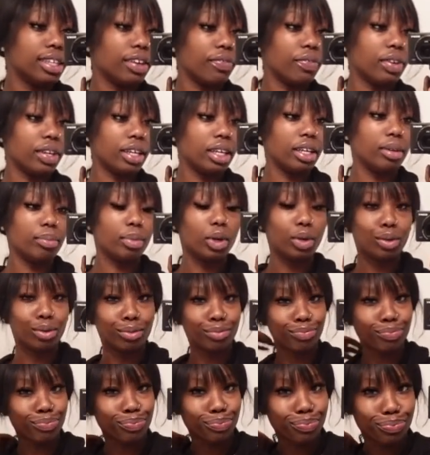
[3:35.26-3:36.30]
giving
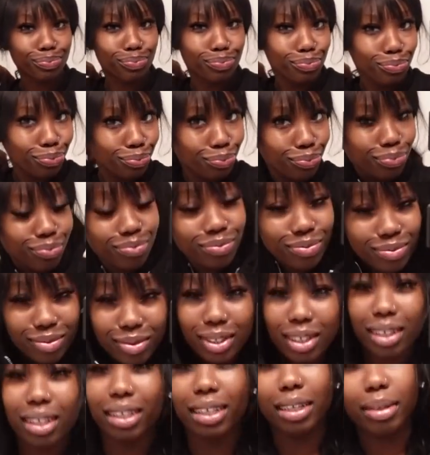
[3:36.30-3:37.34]
emo
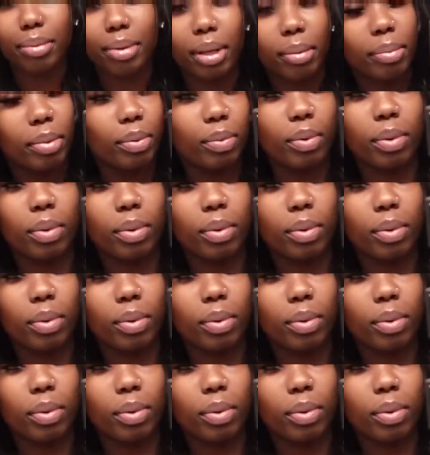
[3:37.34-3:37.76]
need to keep the